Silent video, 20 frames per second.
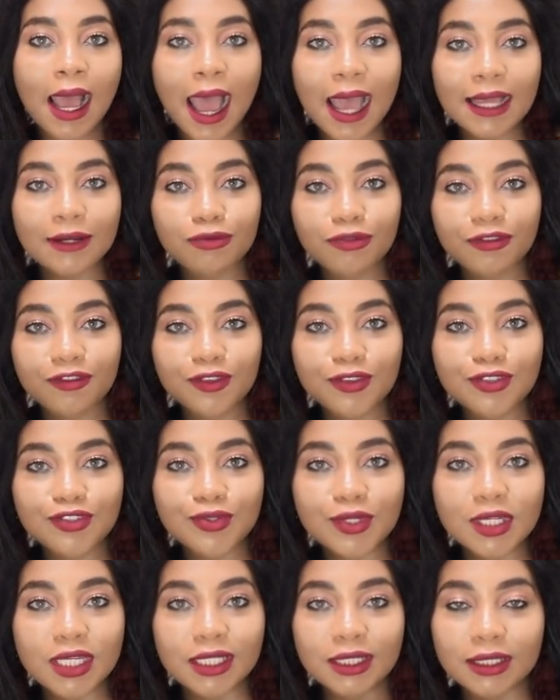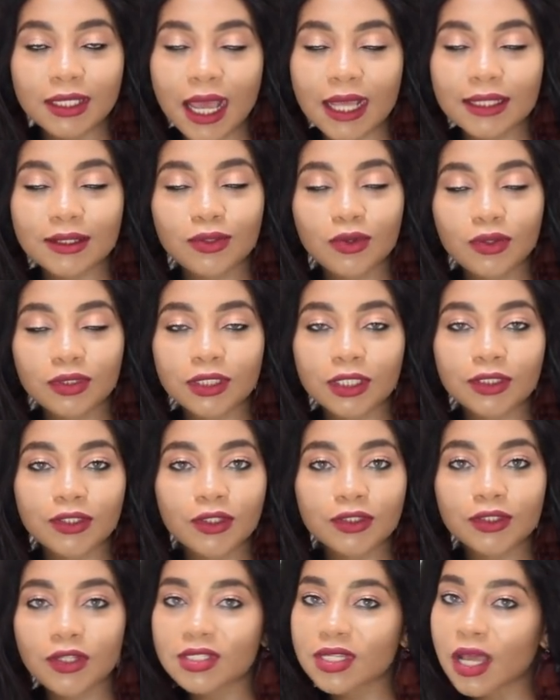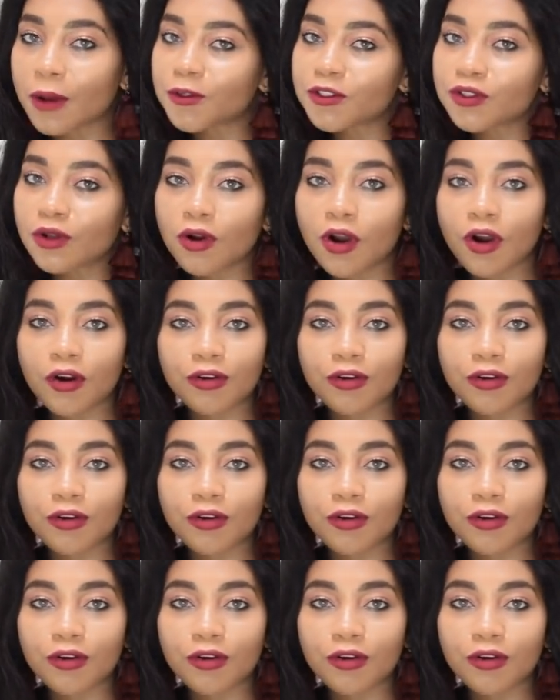I refused to eat. I told the doctors I was not